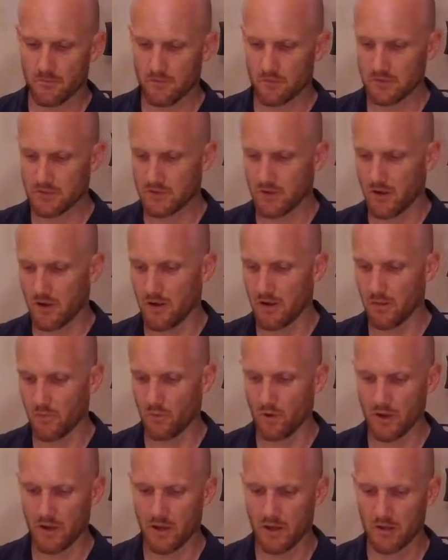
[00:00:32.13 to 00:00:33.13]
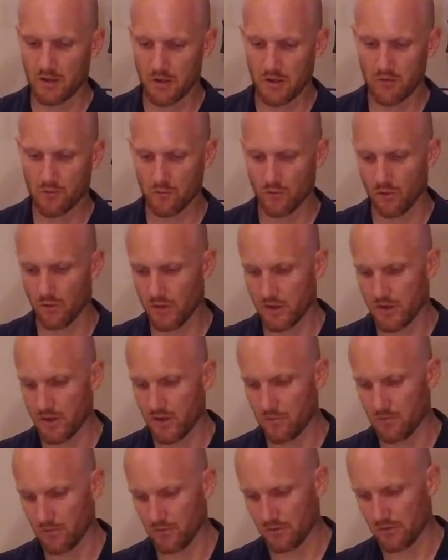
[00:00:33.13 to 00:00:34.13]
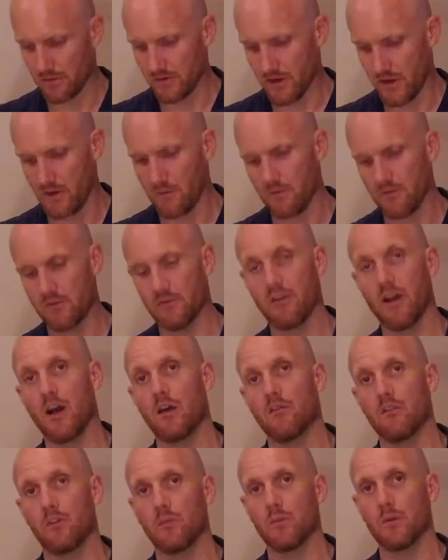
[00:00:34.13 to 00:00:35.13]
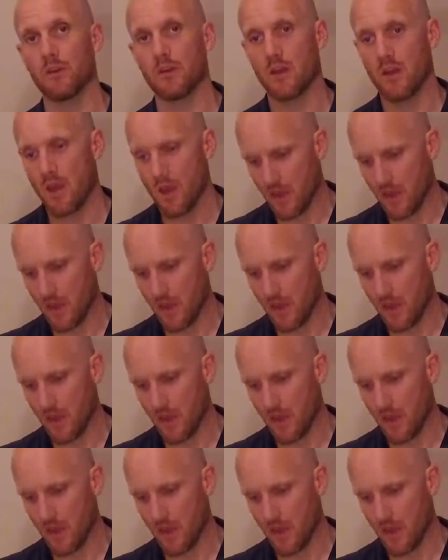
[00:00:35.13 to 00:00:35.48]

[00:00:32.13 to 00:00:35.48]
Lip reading: starting at one end, rolling it up really tight with the valve open,